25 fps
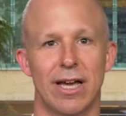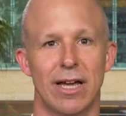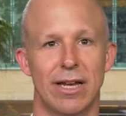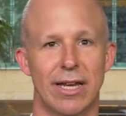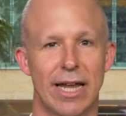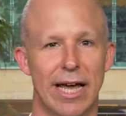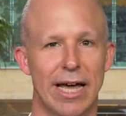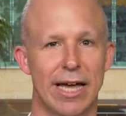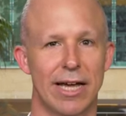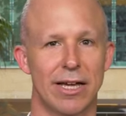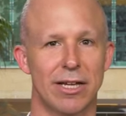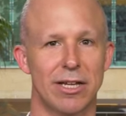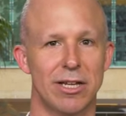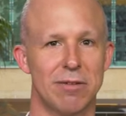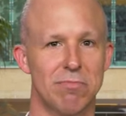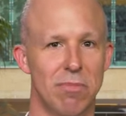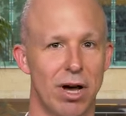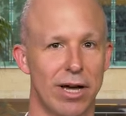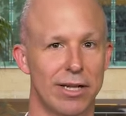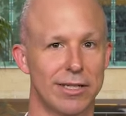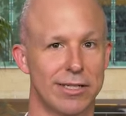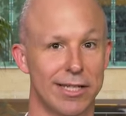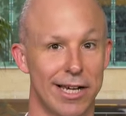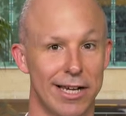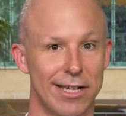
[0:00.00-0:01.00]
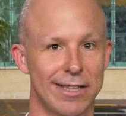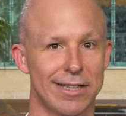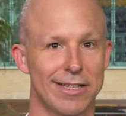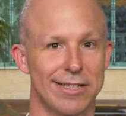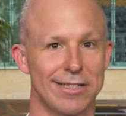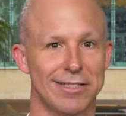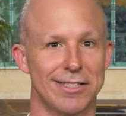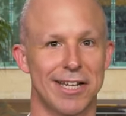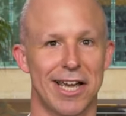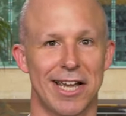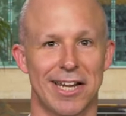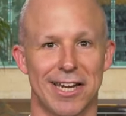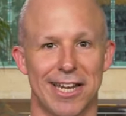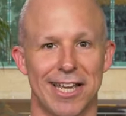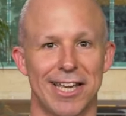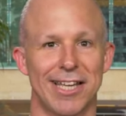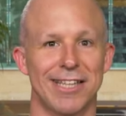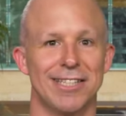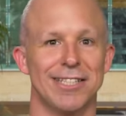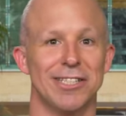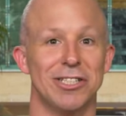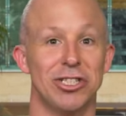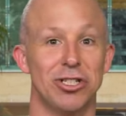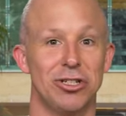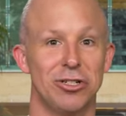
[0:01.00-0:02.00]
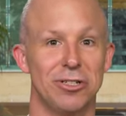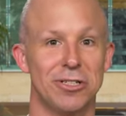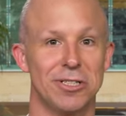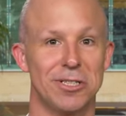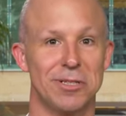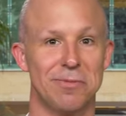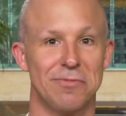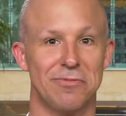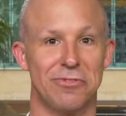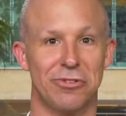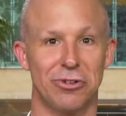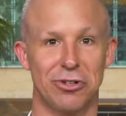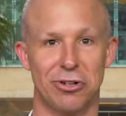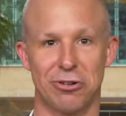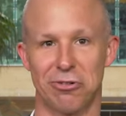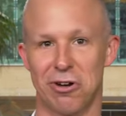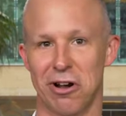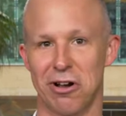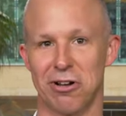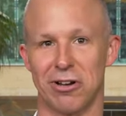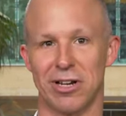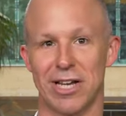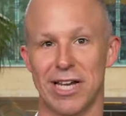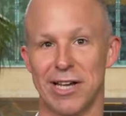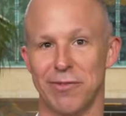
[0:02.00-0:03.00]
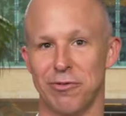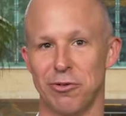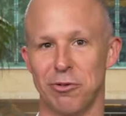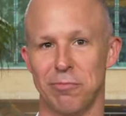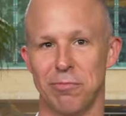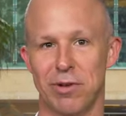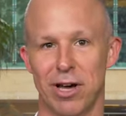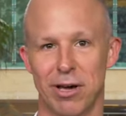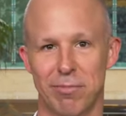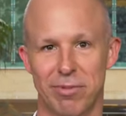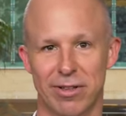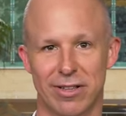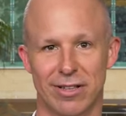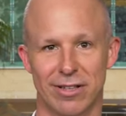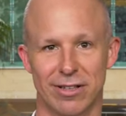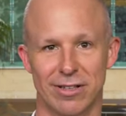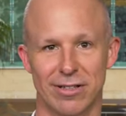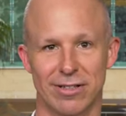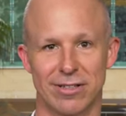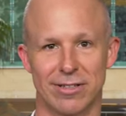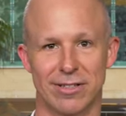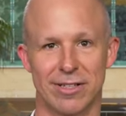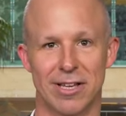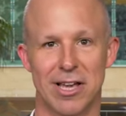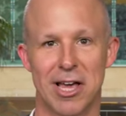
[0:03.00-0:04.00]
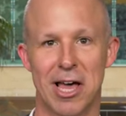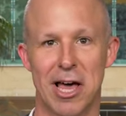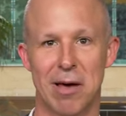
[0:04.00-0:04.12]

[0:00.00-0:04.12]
Now, you might take these techniques and use them for your own evil purposes,